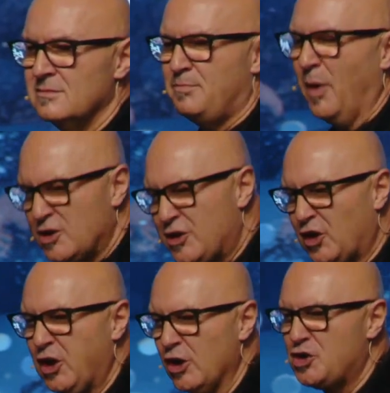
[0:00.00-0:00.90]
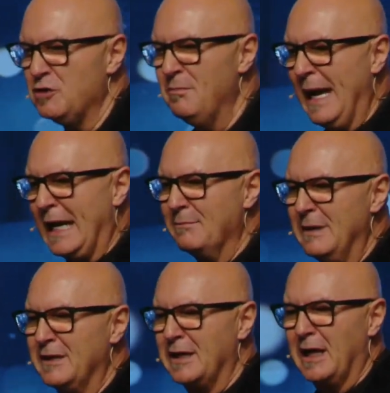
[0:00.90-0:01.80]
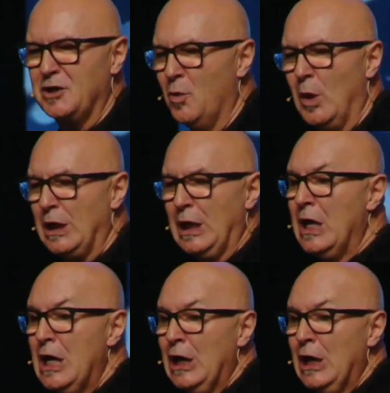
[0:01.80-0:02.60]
Persecution making me that I don't want to